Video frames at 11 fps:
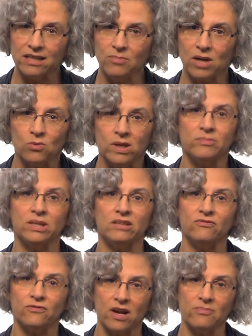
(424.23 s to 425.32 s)
by women
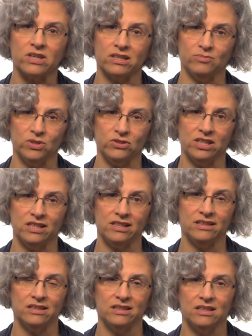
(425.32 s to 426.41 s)
from the community